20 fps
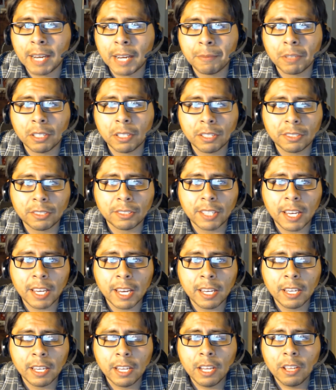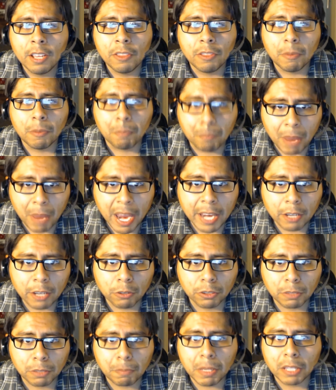I'm gonna say the
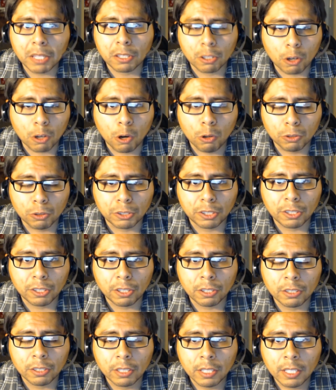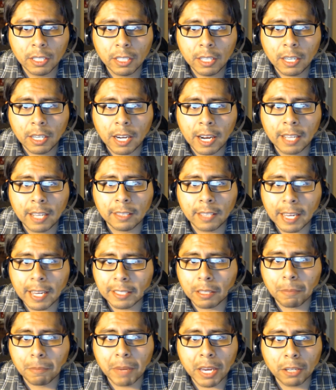Bengals beat the Colts here. I
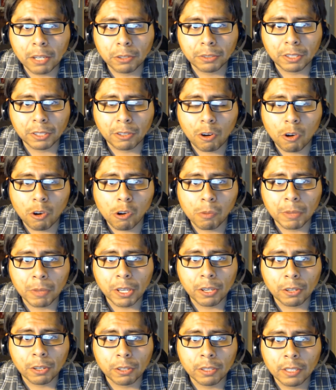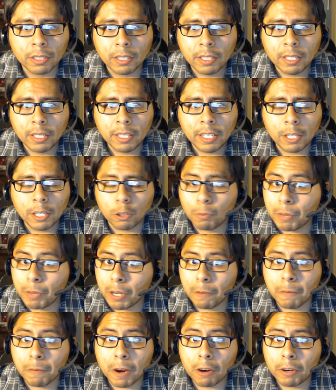like the Bengals at home here. It'll be
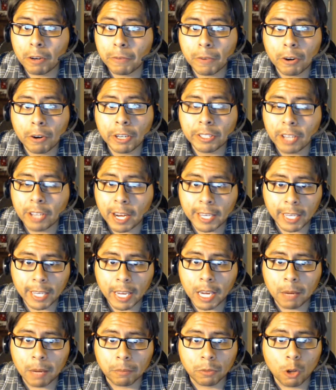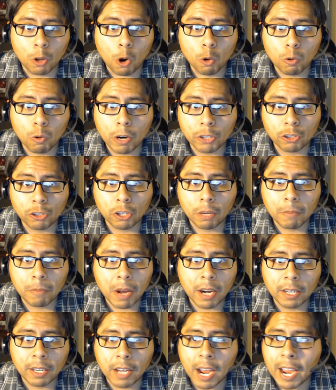a very, very tight game, no question
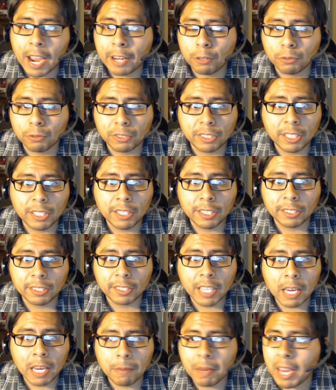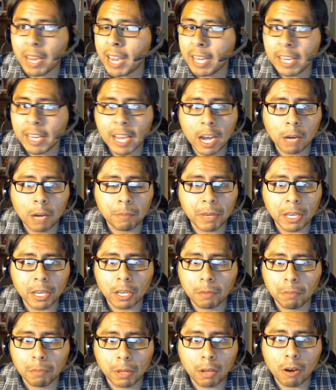about it. I don't see this game anyhow
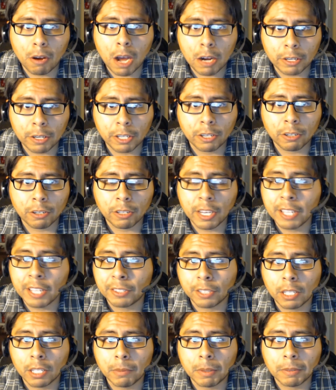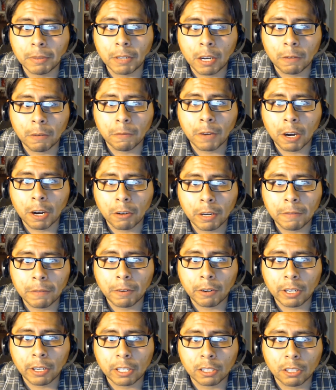being a blowout here. It's gonna be a very,
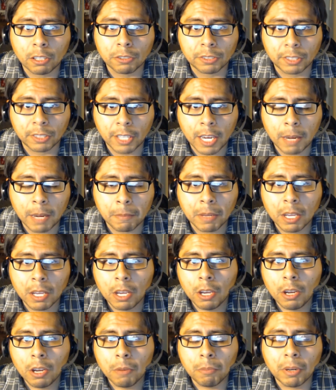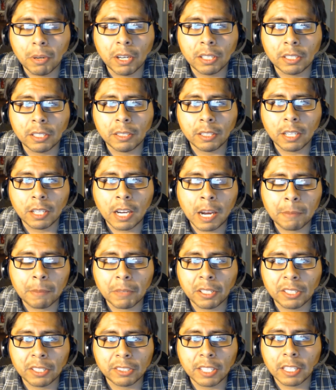very close game. But I'm
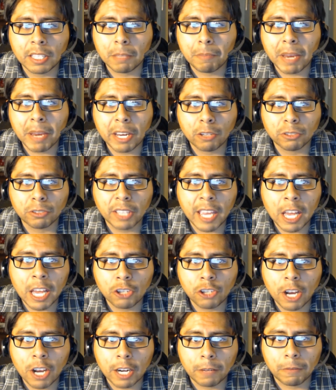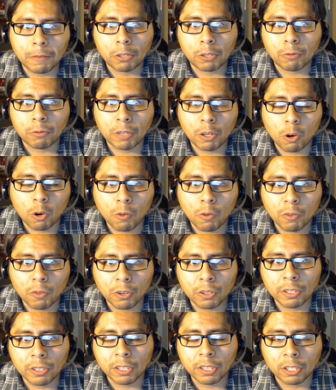gonna say the Bengals edge out a victory
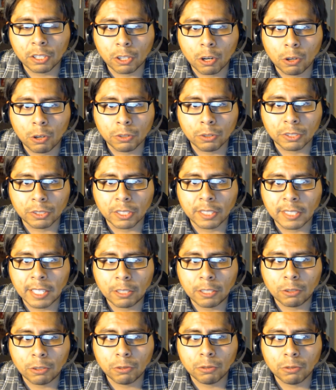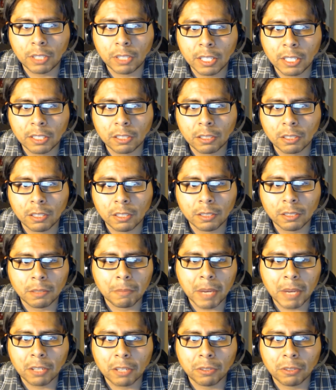over the Colts because I do think the
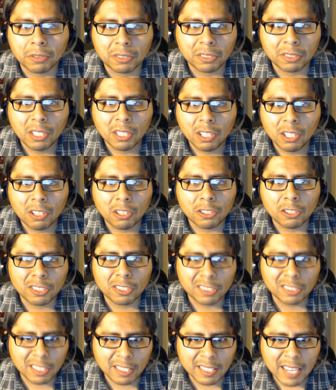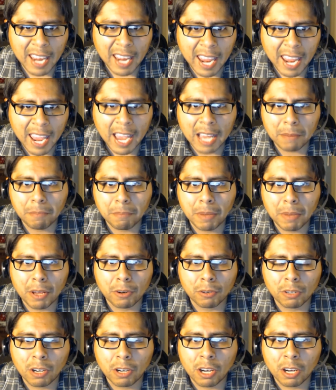Bengals are just a tad
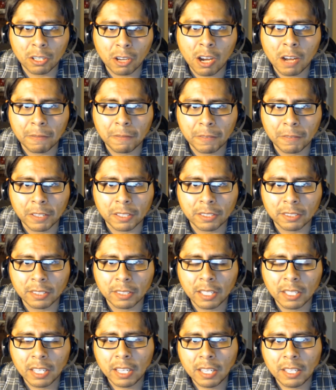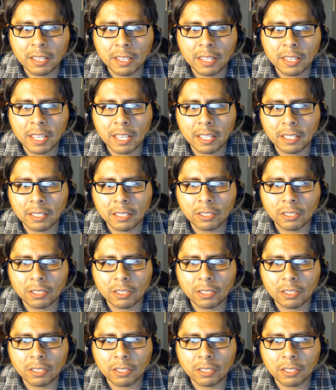better on offense than